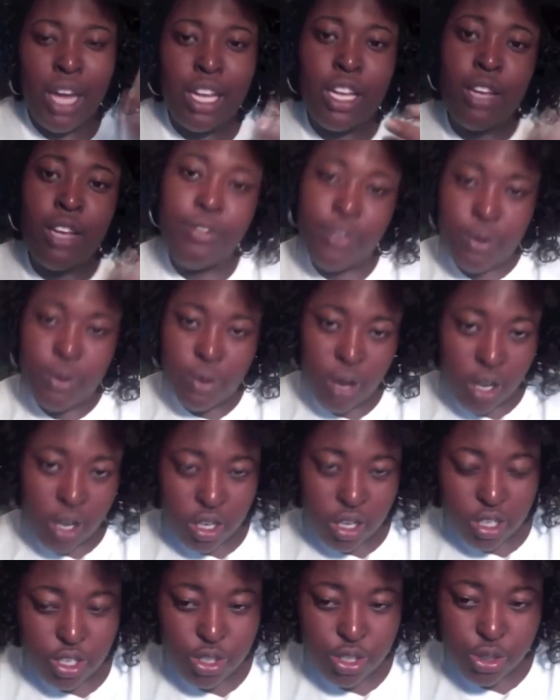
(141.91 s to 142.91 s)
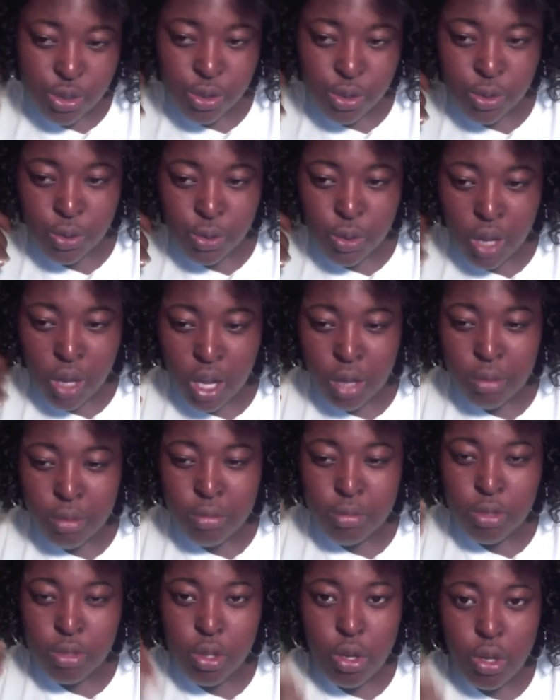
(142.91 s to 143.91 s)
If you are gonna do
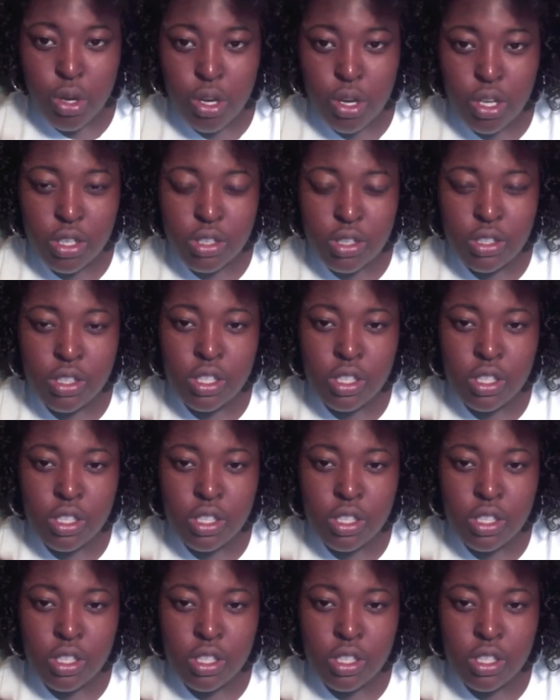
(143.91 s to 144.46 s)
long